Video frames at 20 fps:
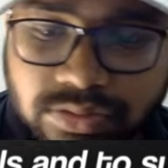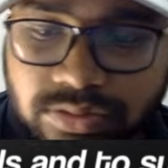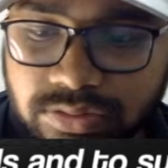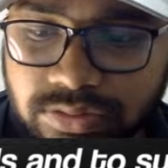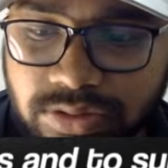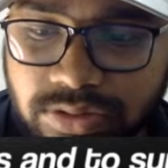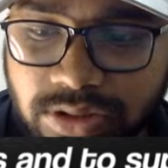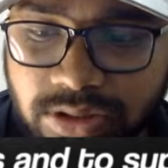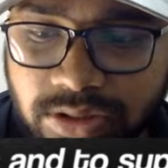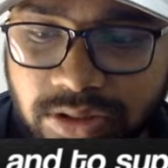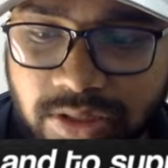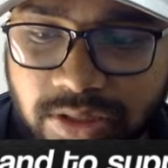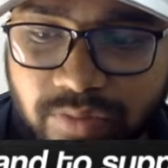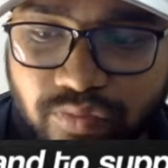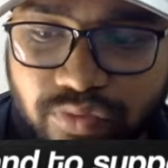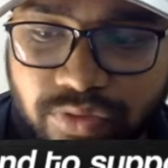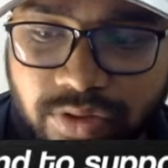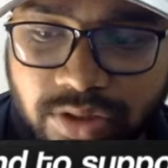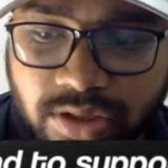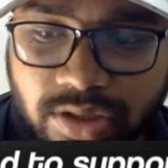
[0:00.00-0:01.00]
then I
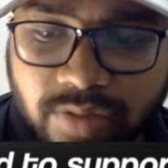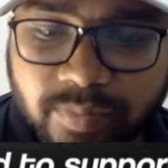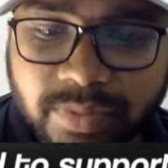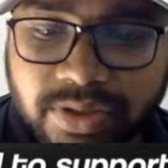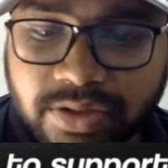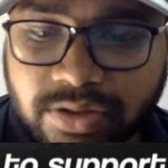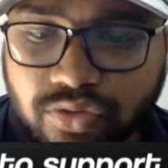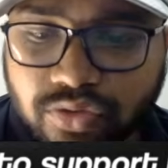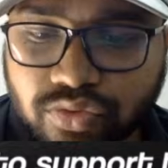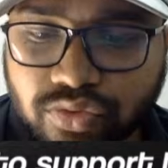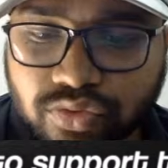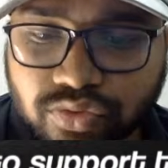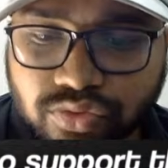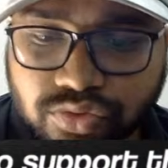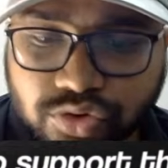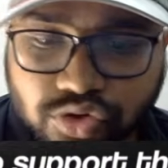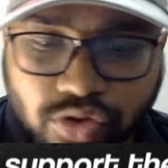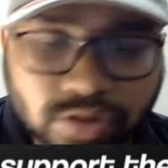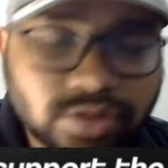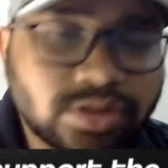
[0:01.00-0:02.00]
would recommend you to
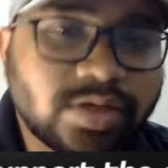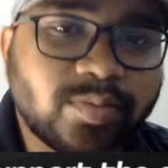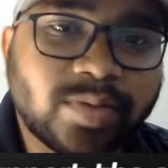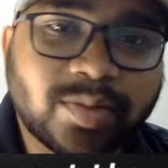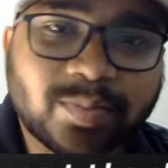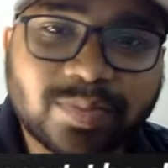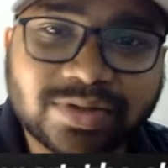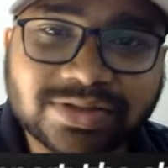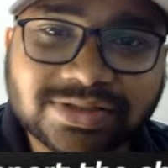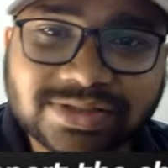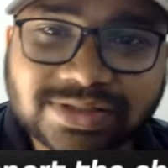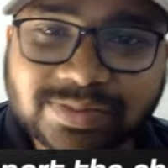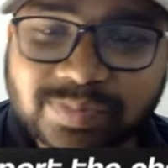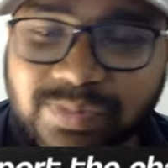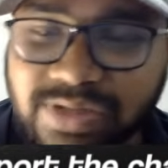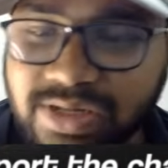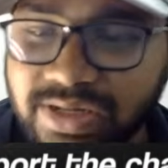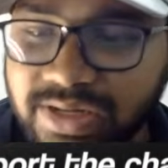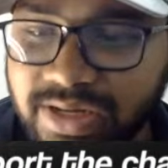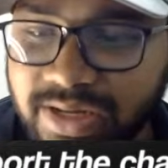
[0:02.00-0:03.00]
join the membership,
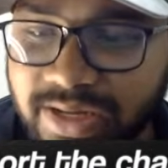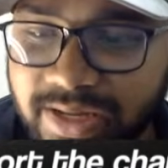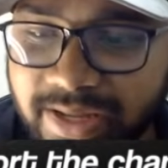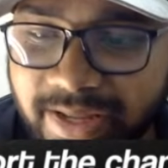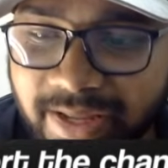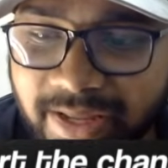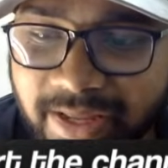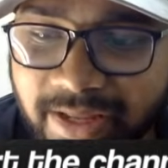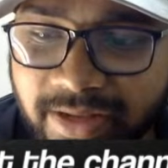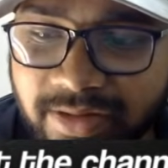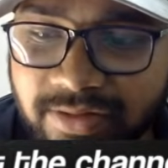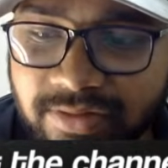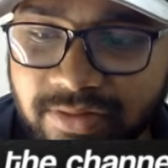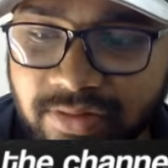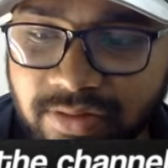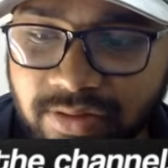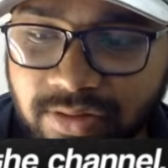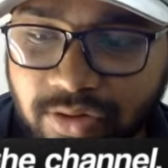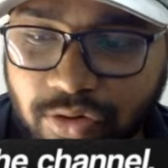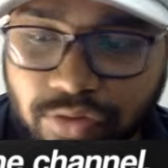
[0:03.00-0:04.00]
and
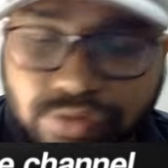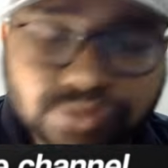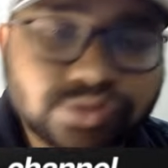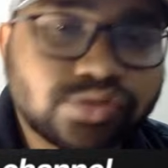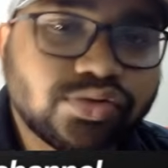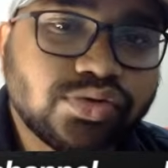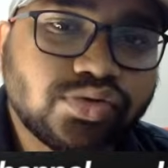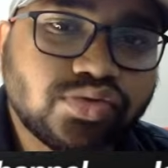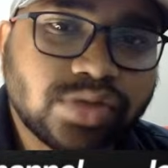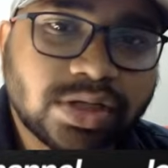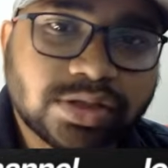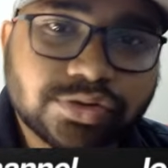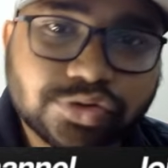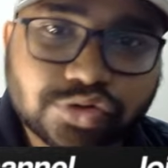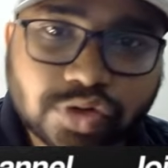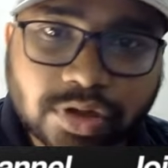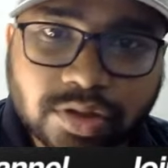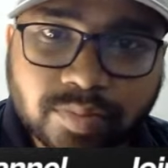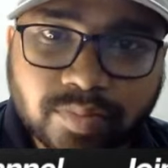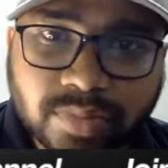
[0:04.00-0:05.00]
also you can
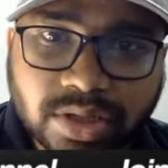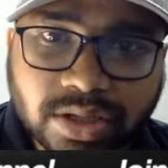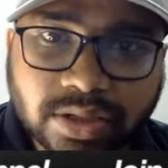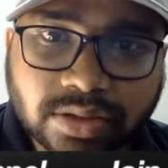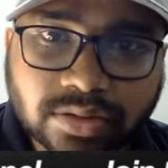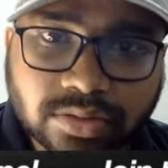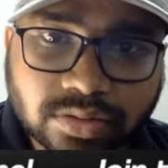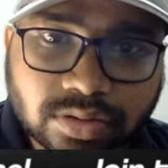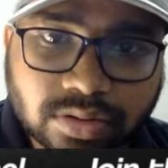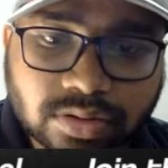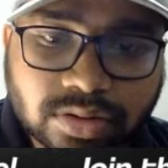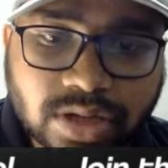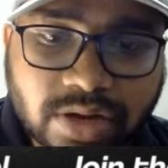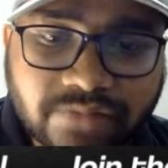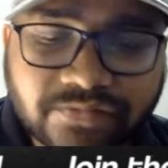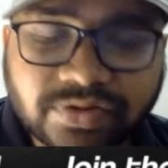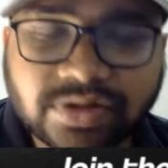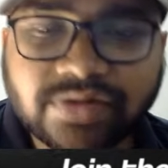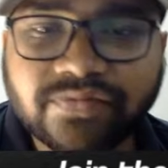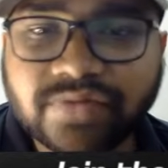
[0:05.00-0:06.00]
join my
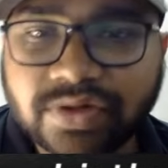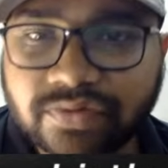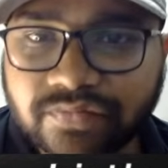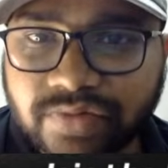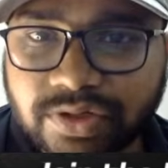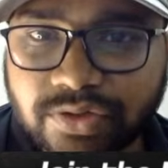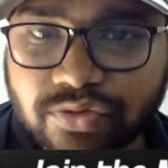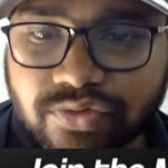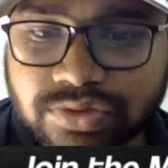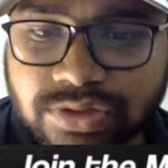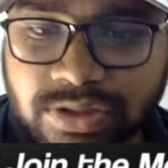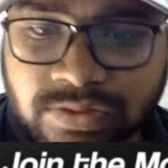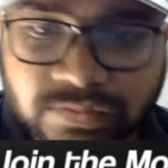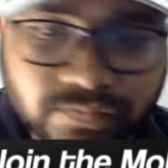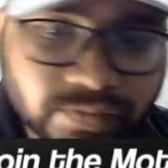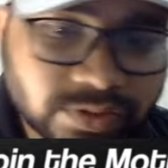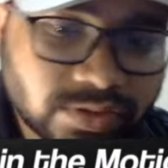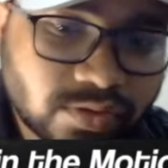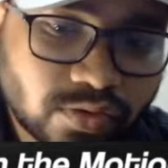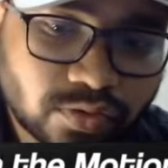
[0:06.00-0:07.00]
After Effects videos as
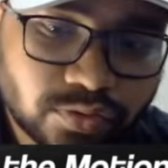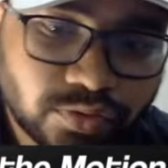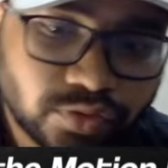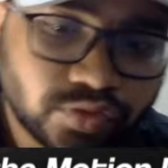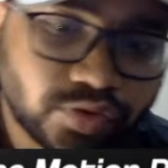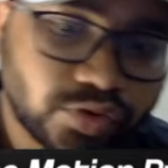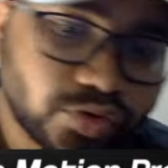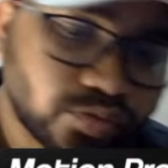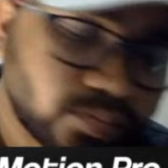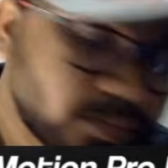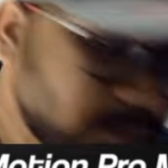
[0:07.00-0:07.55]
well on YouTube.